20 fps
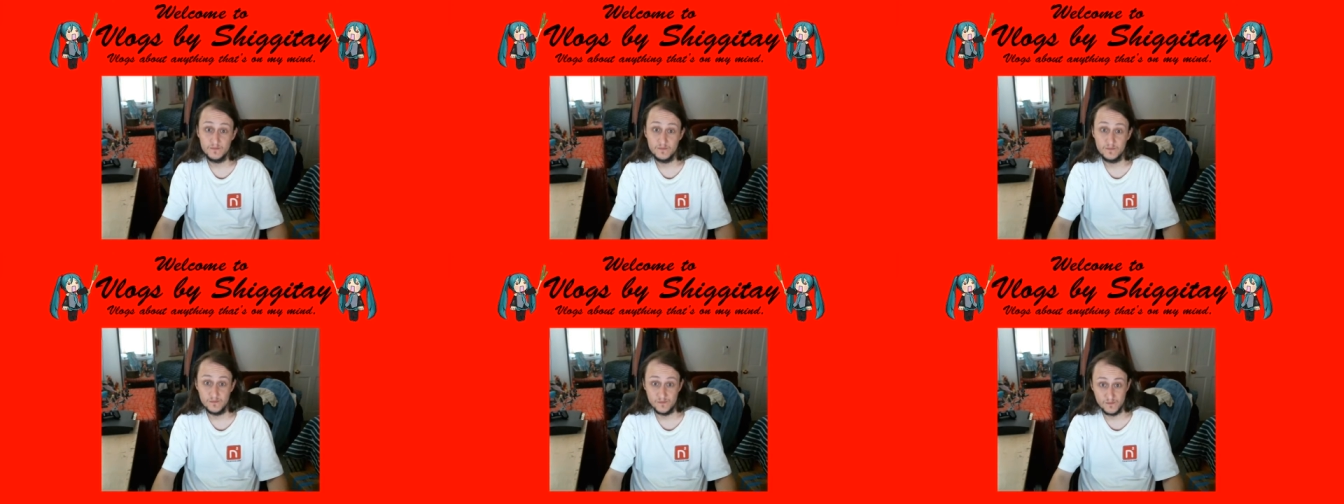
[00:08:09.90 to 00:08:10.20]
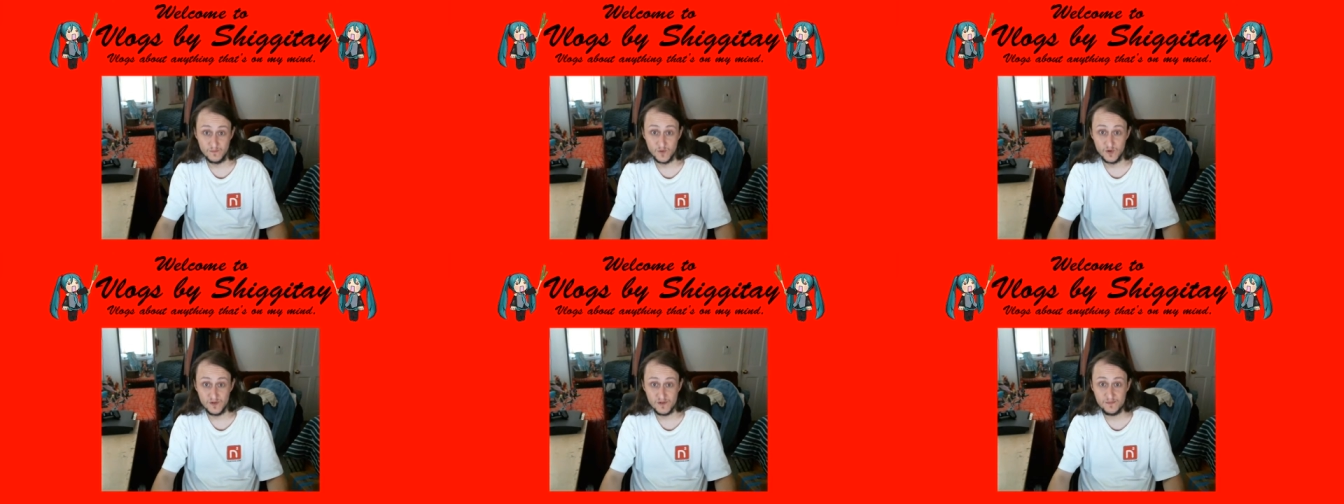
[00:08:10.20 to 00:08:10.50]

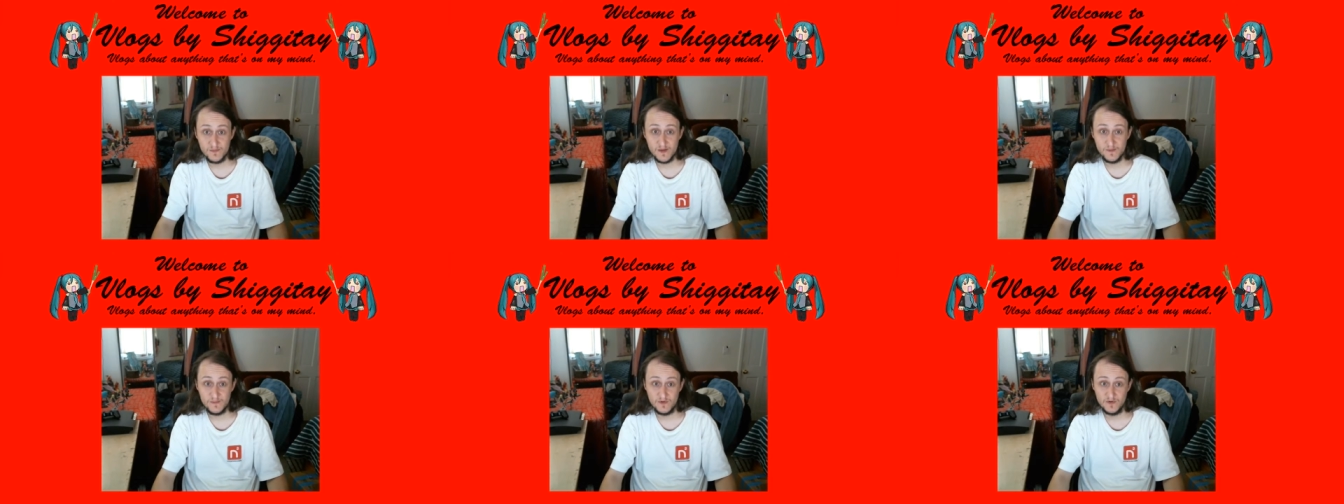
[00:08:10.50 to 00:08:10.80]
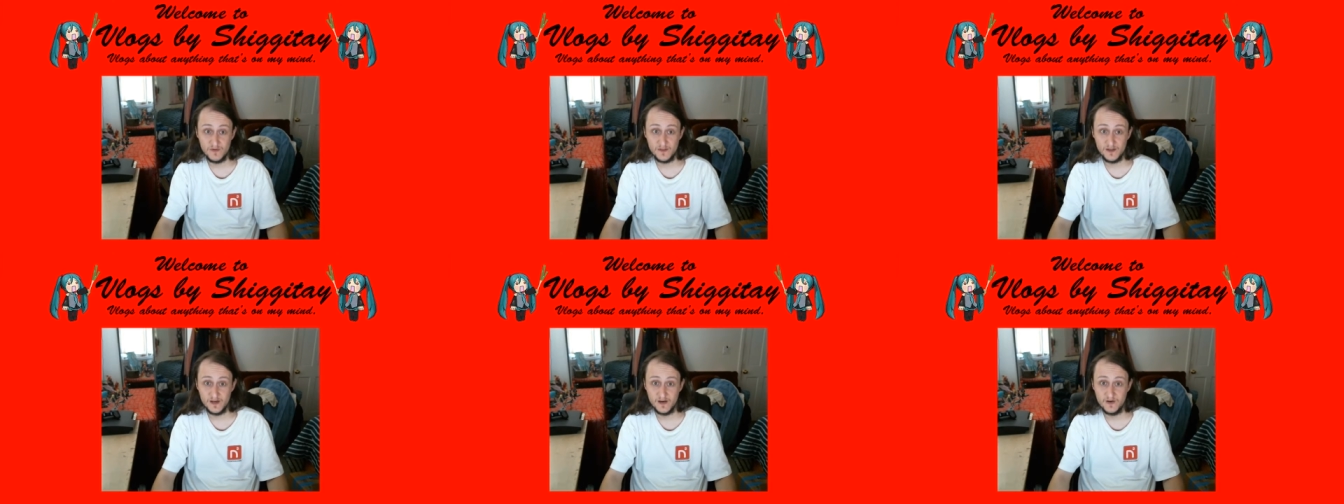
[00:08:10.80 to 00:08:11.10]
Most people,
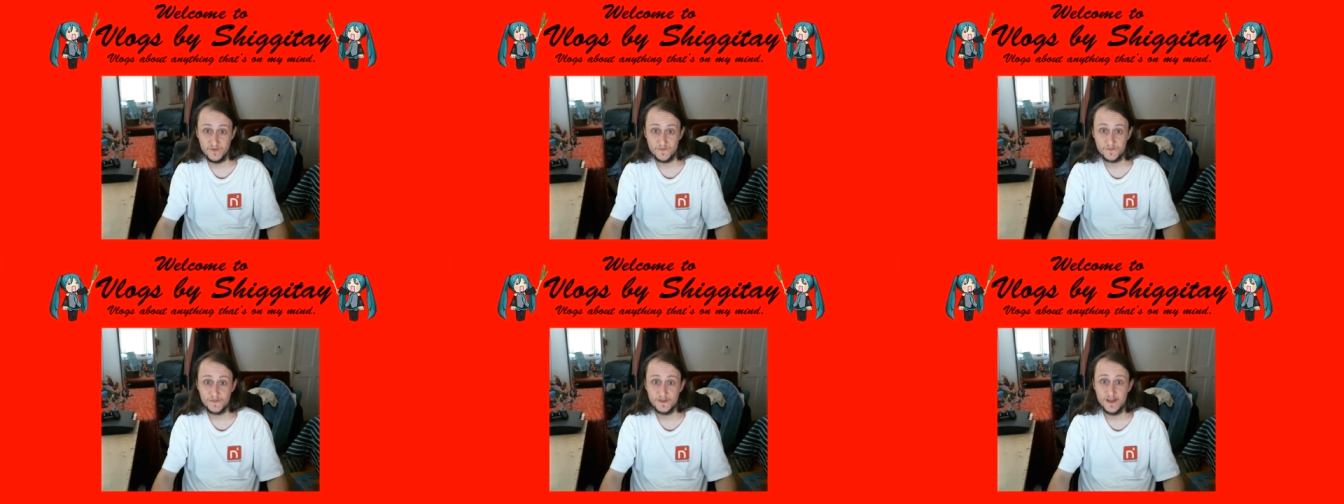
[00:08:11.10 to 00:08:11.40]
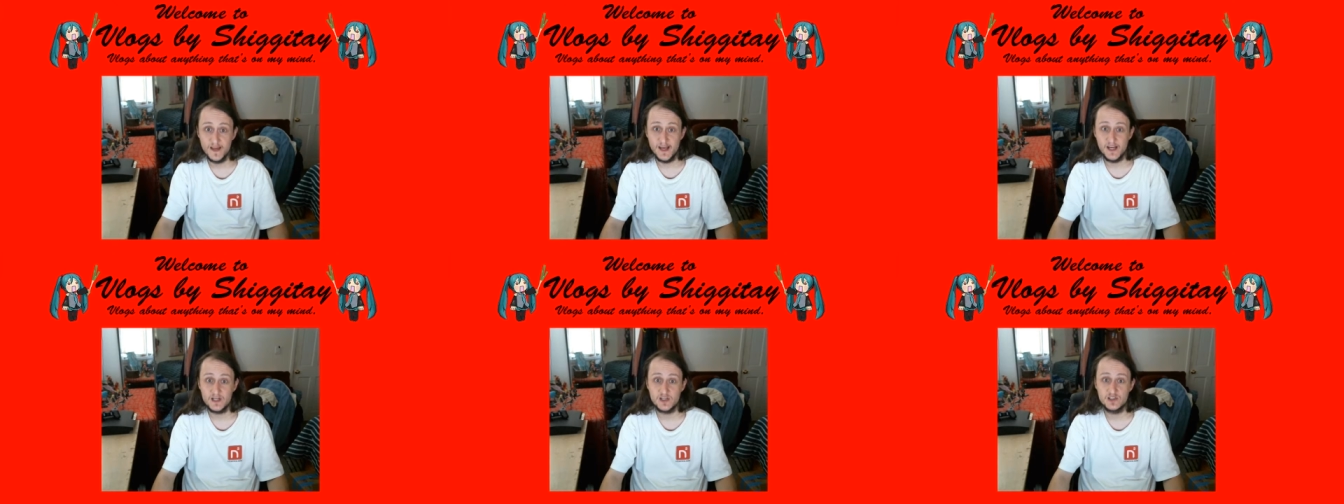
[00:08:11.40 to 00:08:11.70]
though,
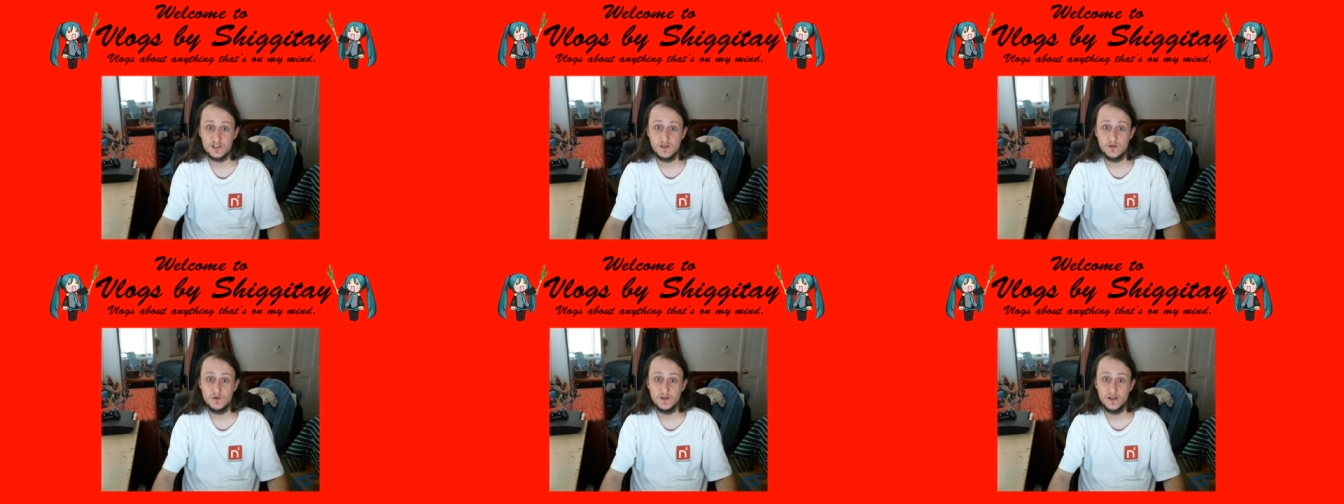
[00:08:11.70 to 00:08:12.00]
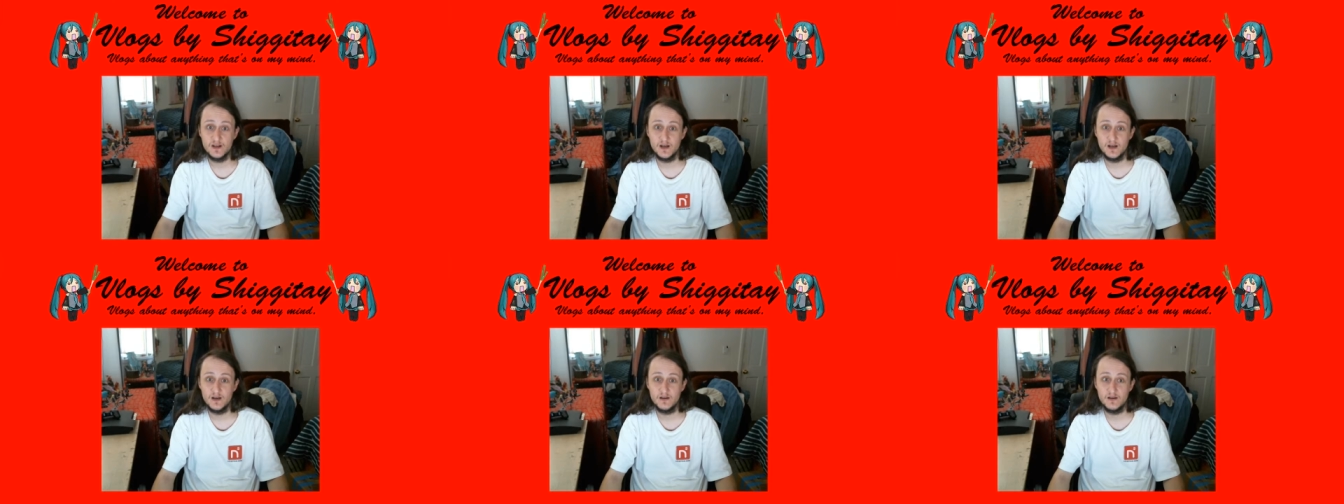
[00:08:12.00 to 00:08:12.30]
actually
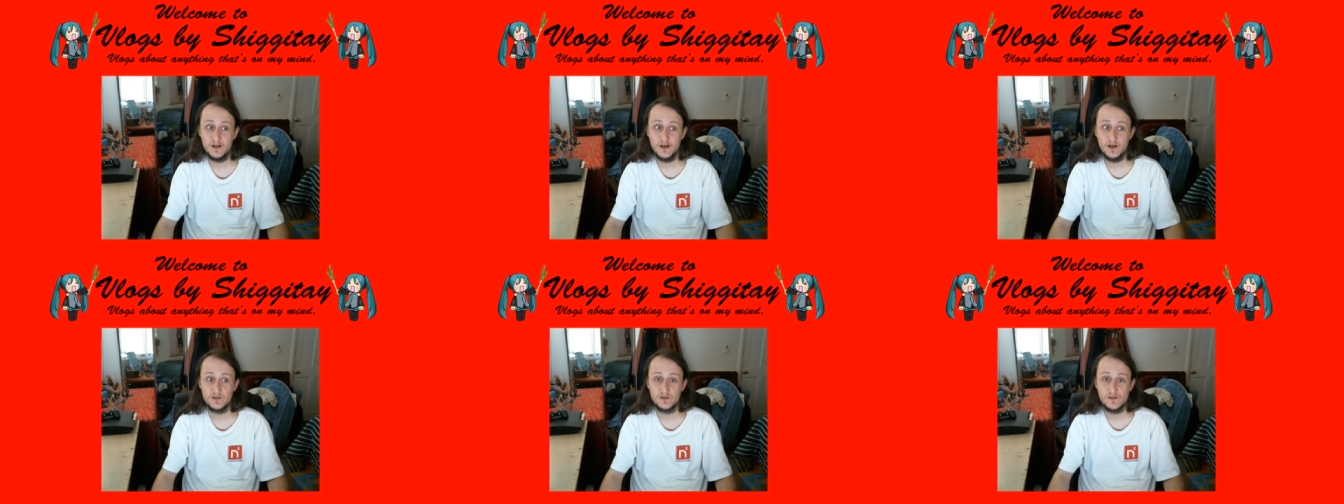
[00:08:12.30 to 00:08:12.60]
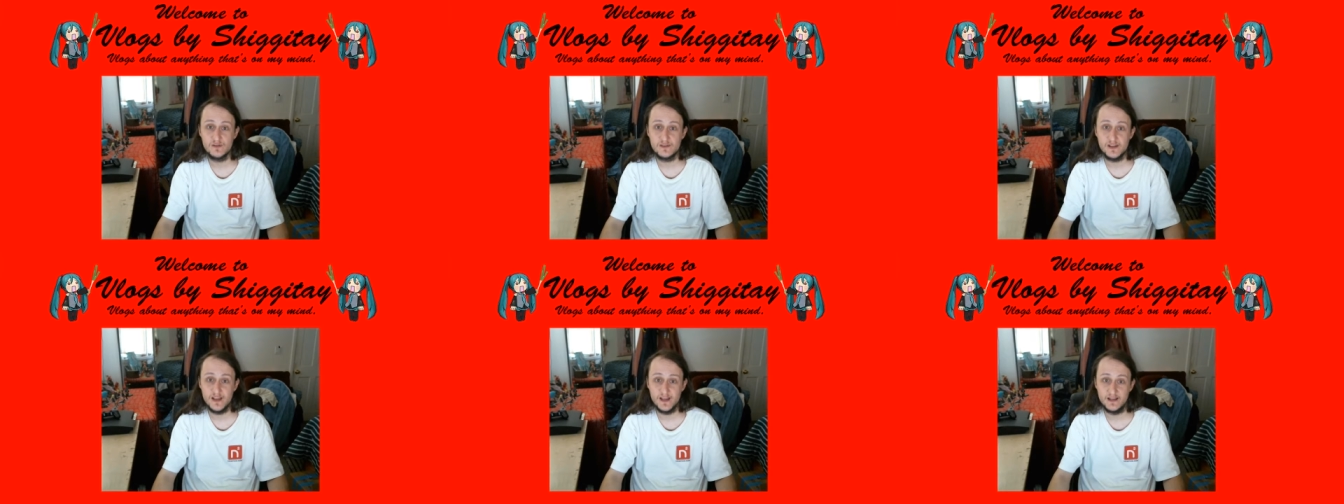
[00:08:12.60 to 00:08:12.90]

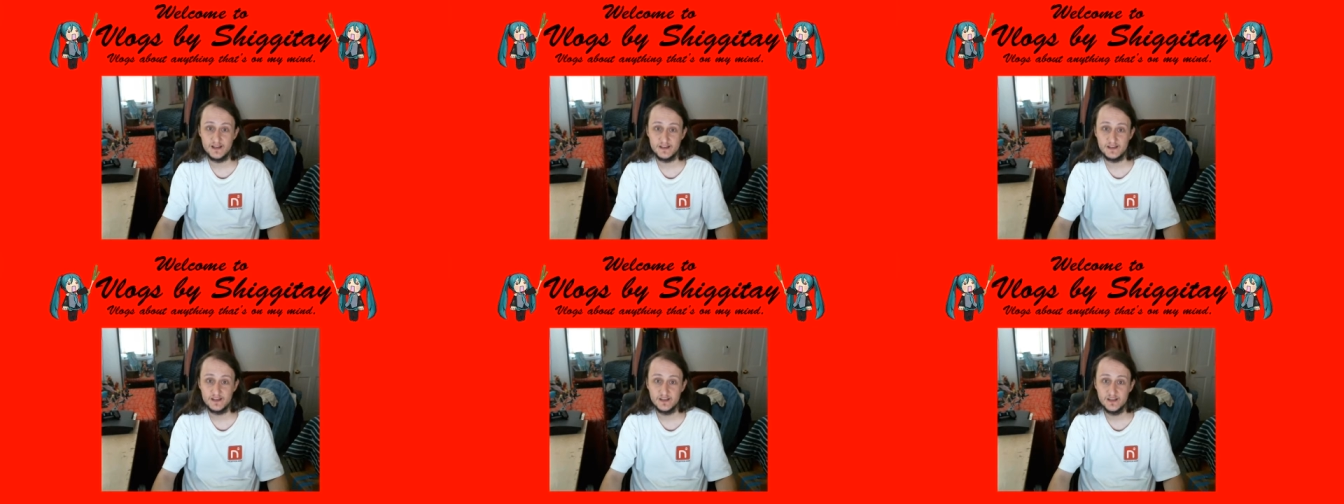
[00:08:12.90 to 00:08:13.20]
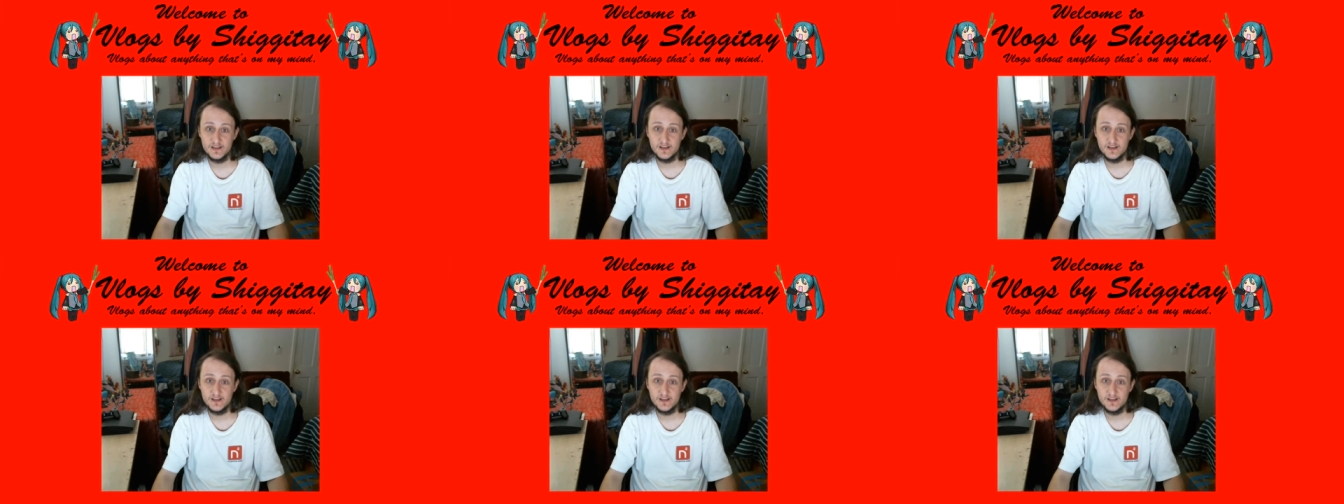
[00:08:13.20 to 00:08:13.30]
understand,